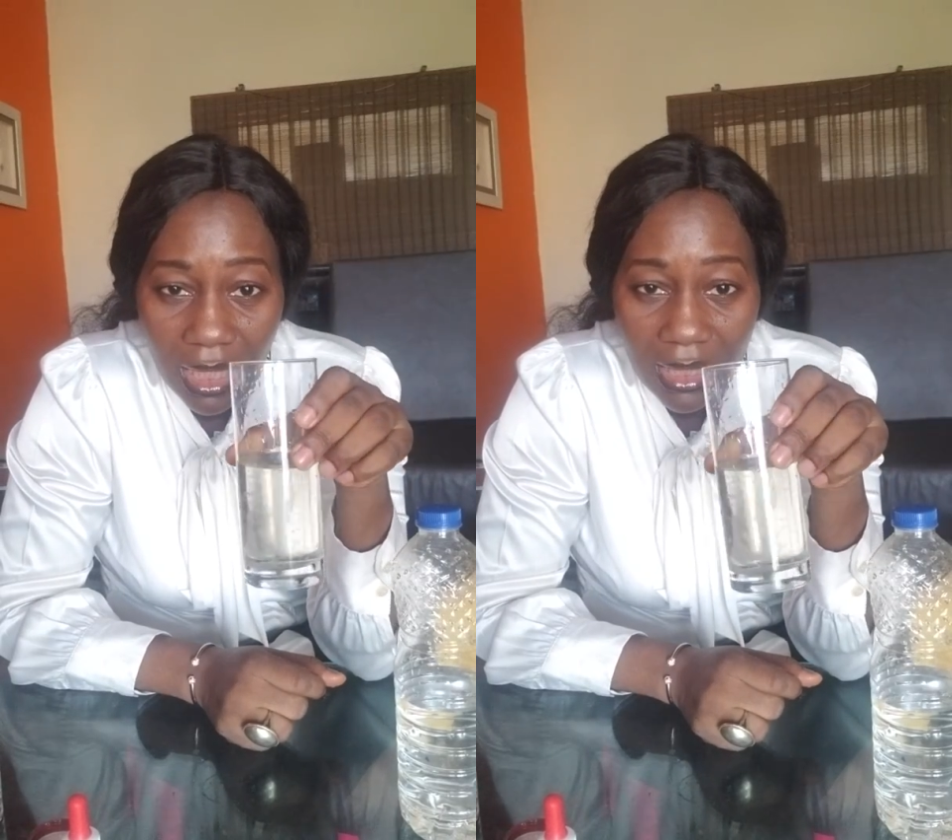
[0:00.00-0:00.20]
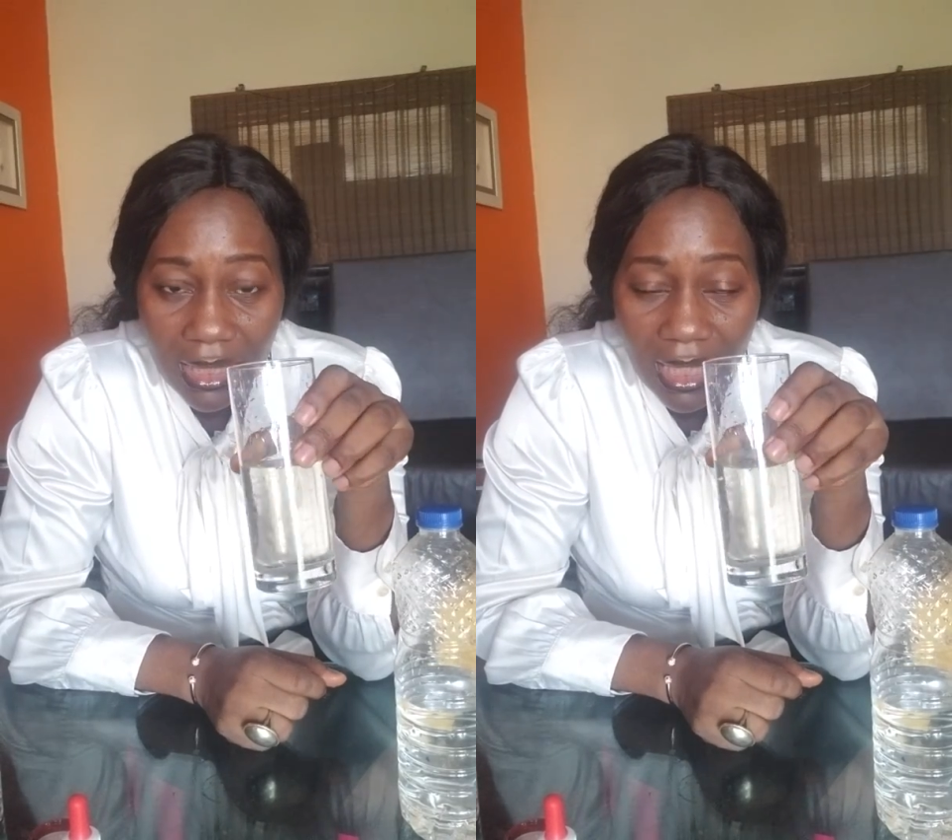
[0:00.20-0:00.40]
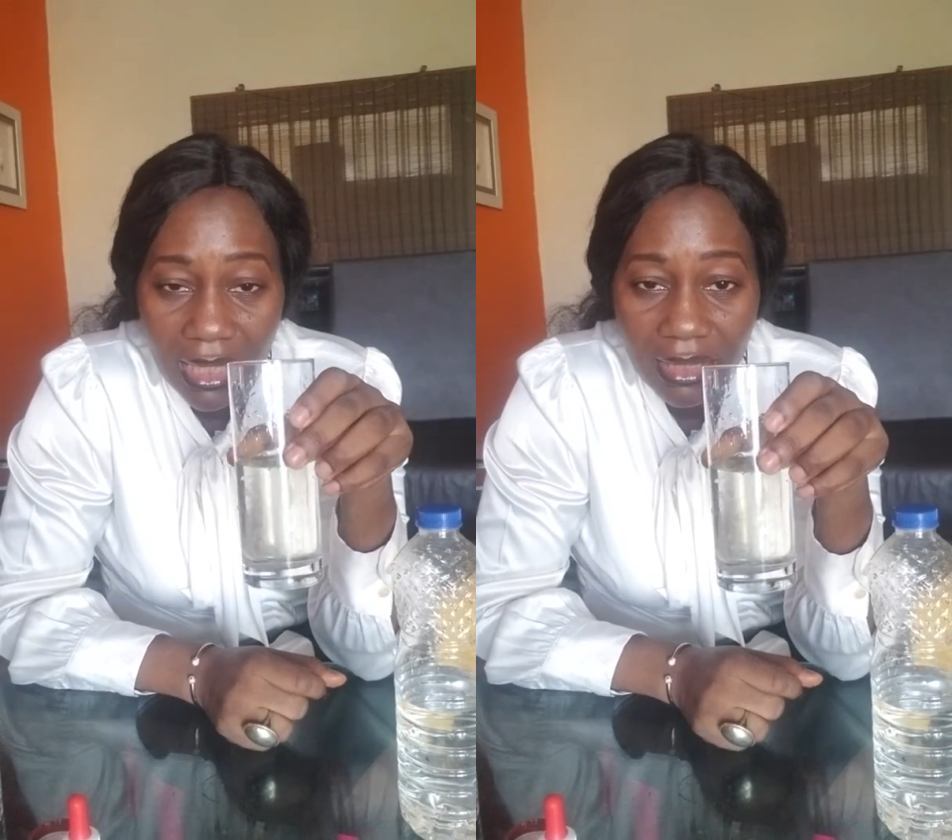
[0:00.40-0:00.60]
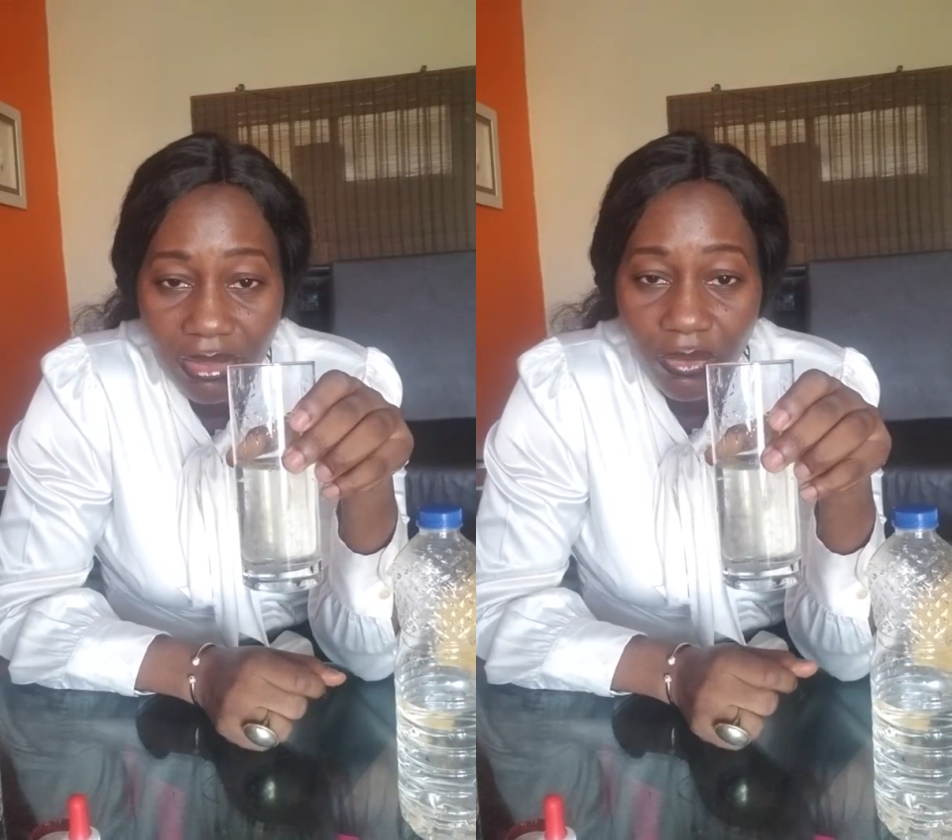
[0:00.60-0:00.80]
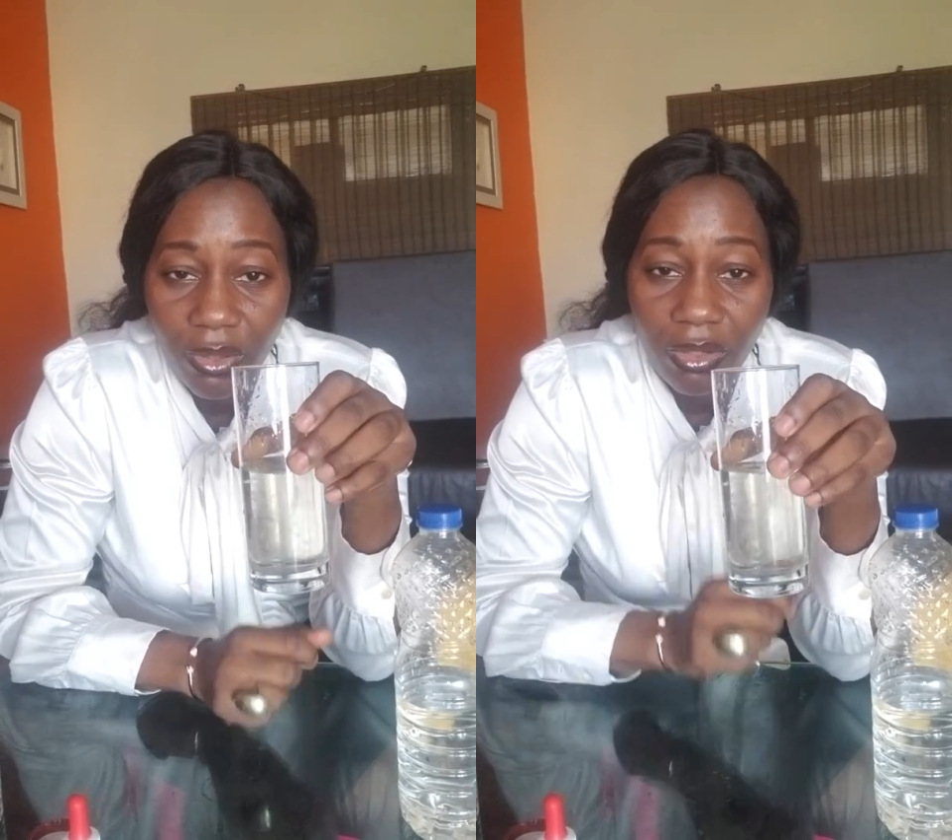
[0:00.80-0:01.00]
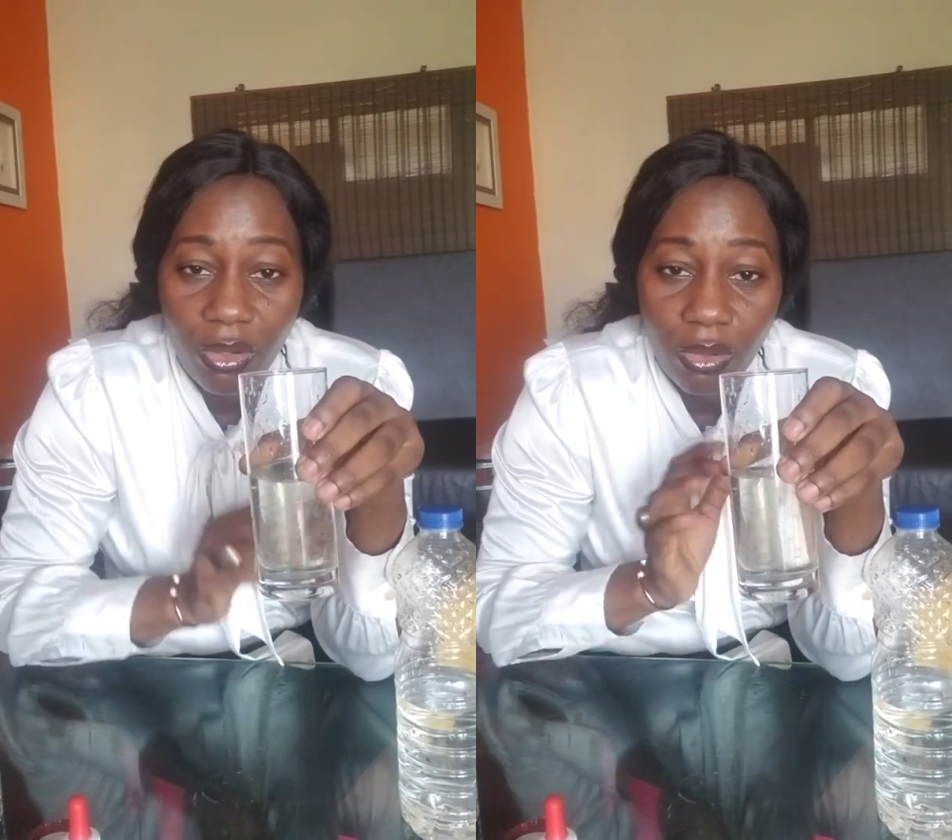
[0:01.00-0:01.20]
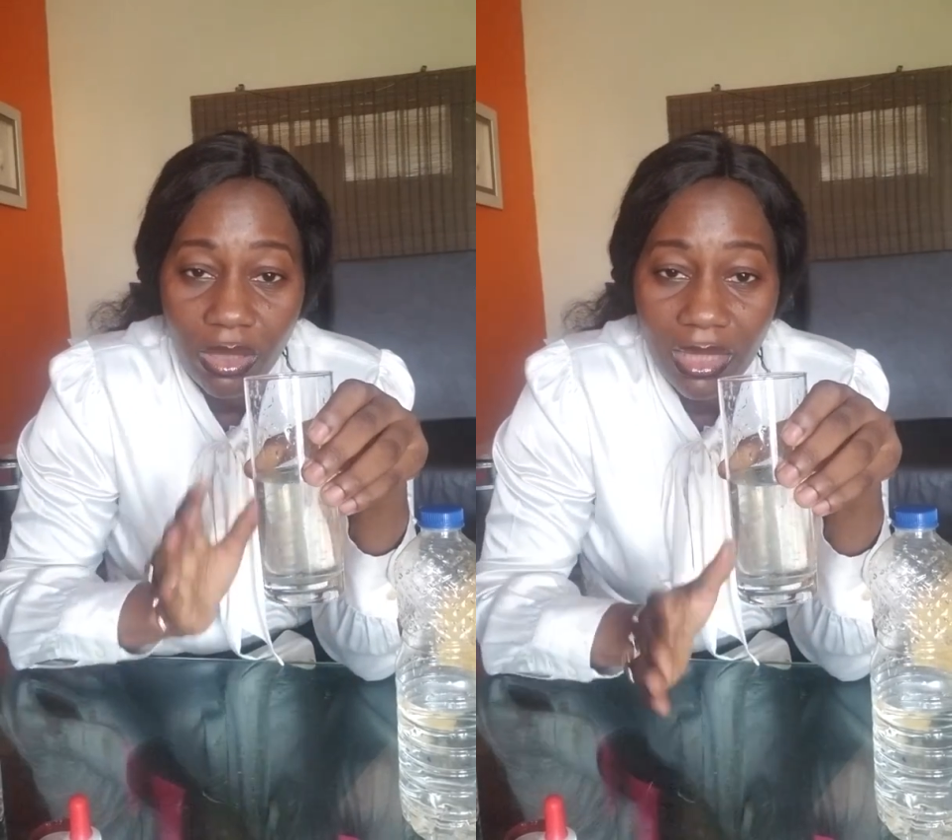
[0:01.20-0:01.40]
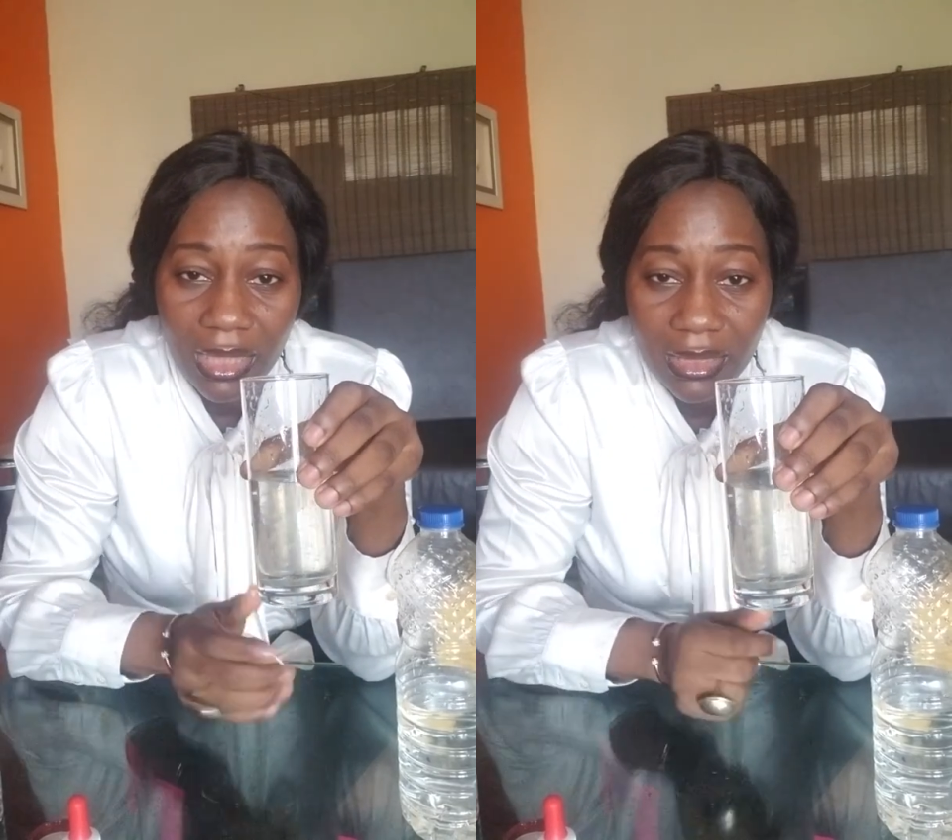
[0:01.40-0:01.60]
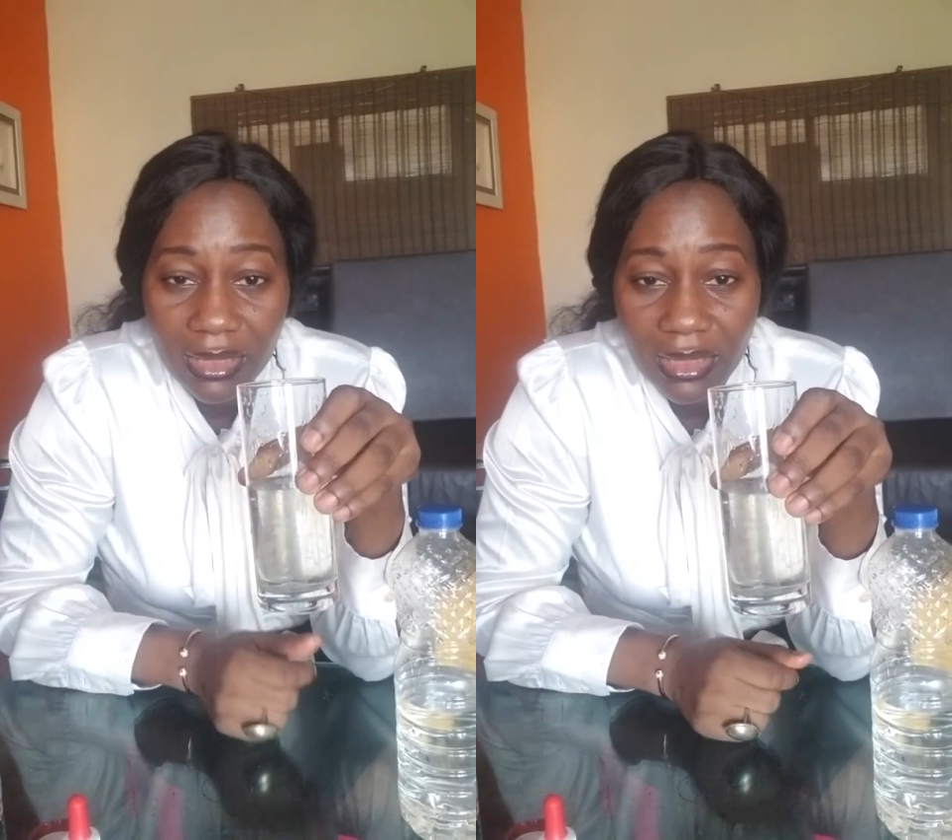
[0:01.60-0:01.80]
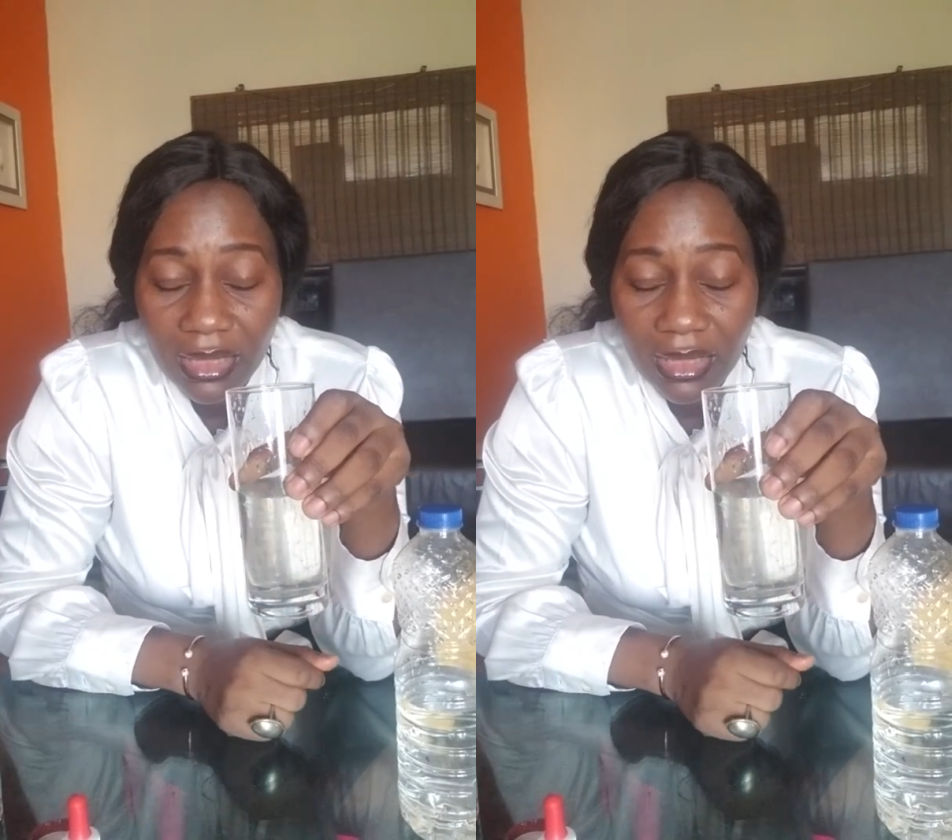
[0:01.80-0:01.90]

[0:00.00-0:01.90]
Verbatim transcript: and then we're all cleansed